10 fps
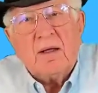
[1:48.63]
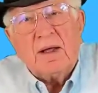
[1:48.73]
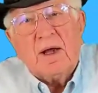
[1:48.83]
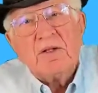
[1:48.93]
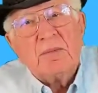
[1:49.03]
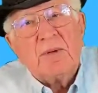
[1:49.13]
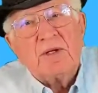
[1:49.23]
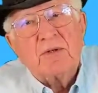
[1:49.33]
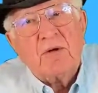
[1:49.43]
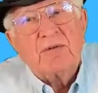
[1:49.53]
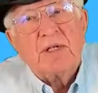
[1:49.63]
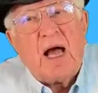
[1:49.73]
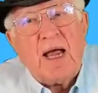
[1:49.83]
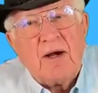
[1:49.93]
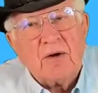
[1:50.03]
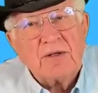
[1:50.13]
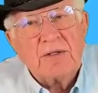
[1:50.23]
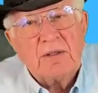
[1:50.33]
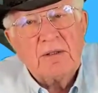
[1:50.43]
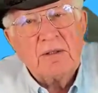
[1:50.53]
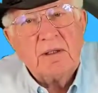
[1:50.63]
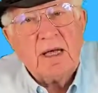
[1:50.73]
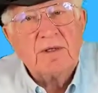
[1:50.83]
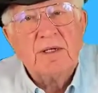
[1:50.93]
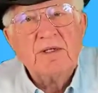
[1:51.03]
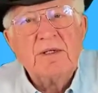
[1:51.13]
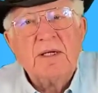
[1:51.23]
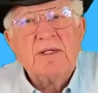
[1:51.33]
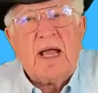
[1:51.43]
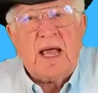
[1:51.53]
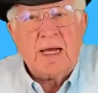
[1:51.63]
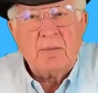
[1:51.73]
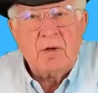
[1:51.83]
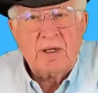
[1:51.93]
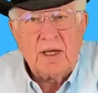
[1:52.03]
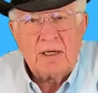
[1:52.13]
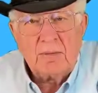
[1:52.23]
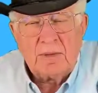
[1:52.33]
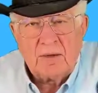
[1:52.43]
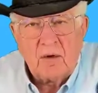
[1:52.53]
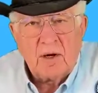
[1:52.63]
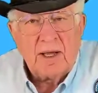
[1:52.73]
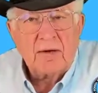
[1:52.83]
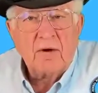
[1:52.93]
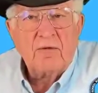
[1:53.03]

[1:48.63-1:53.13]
Here's a picture of tigers at Disney's Animal Kingdom in Orlando,